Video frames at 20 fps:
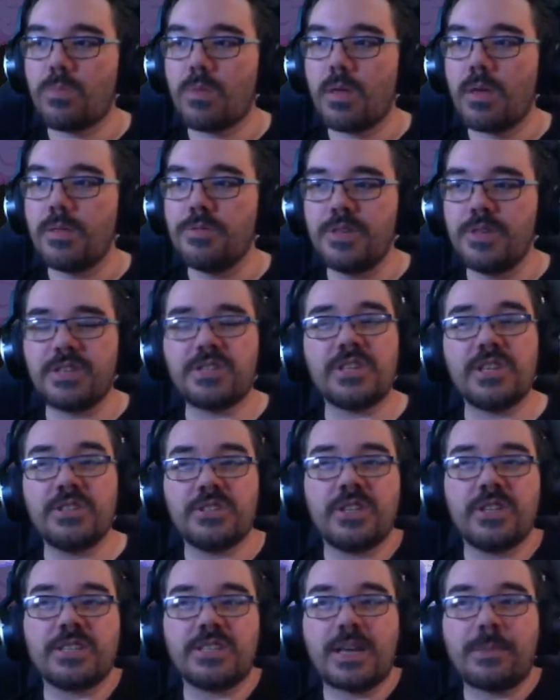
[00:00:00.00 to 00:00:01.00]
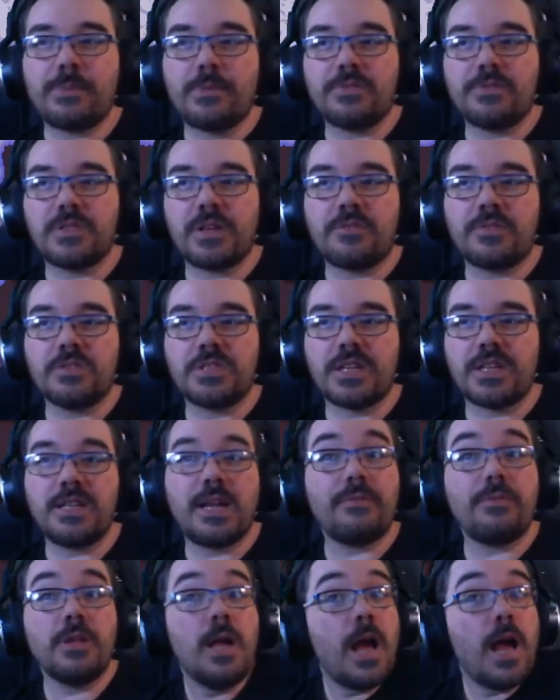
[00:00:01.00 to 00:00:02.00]
this is an example of a self-contained
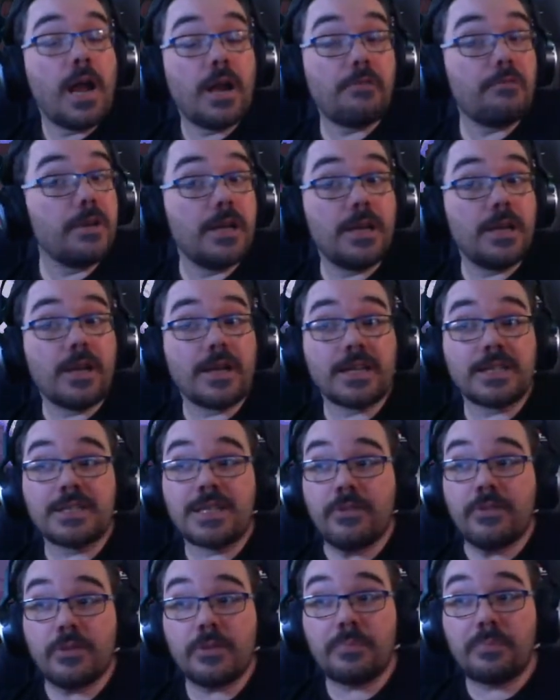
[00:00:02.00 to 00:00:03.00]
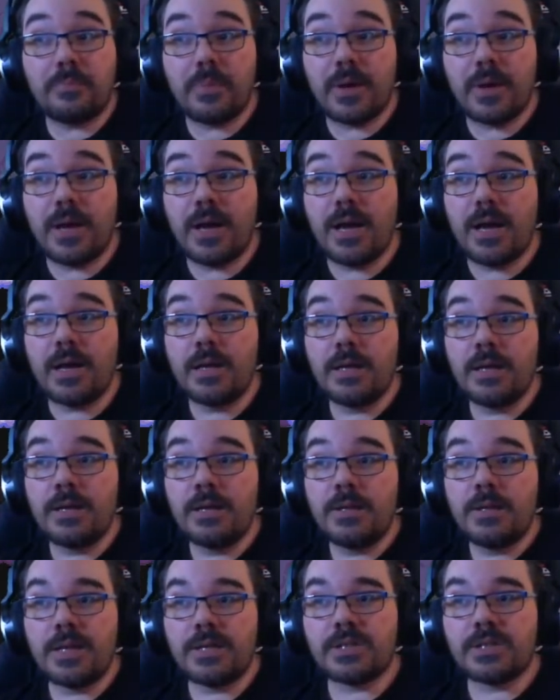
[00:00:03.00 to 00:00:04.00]
level, and I really like this level, but
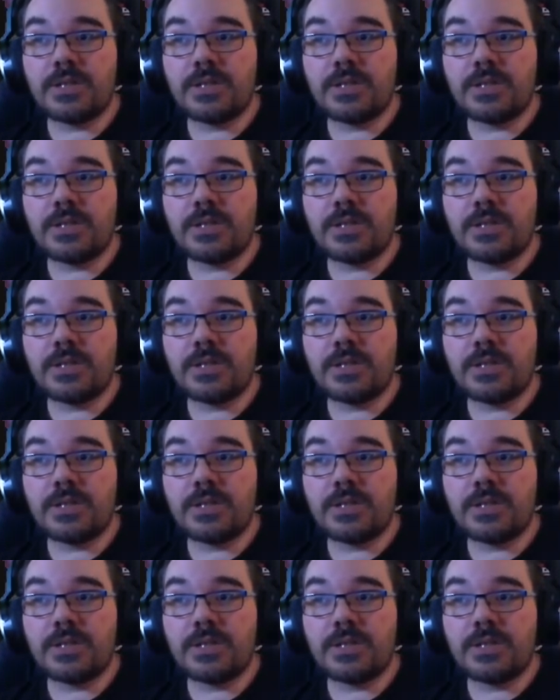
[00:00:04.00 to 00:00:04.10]
there's a save